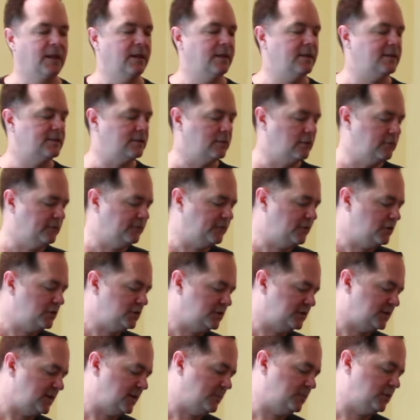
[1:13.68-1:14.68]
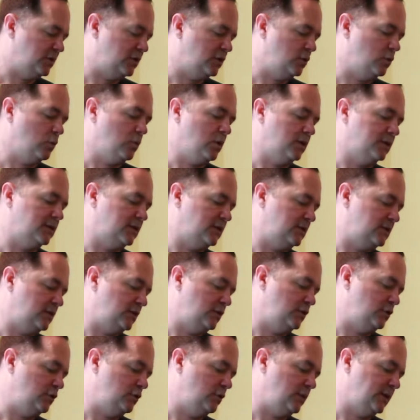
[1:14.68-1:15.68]
So the first step that you want to
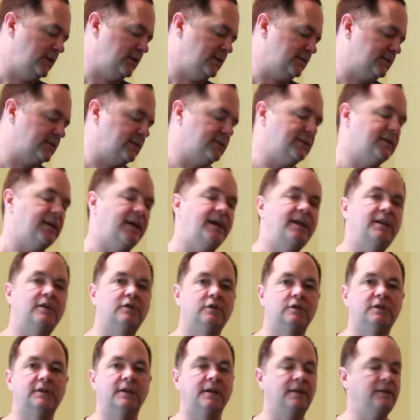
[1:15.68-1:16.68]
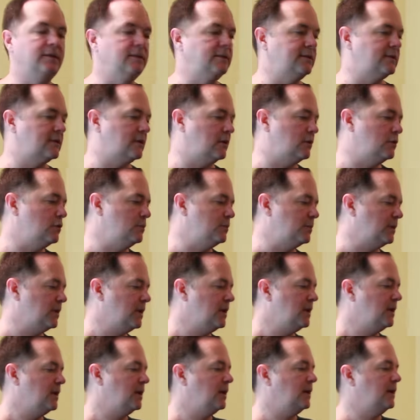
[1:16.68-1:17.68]
do is to take your telescope
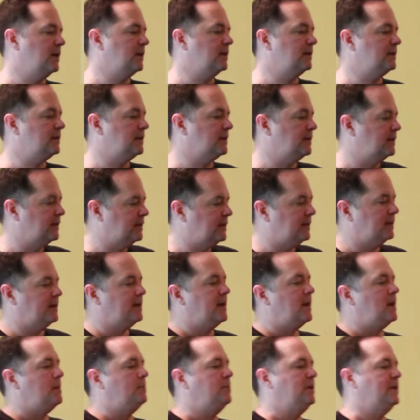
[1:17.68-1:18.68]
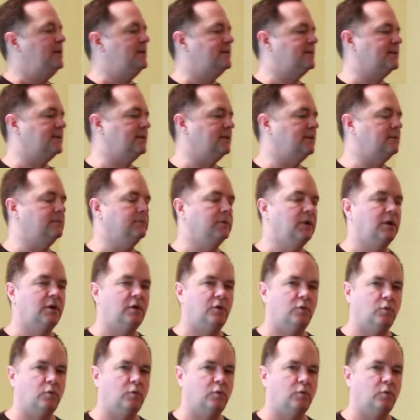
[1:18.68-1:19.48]
and get an eyepiece in.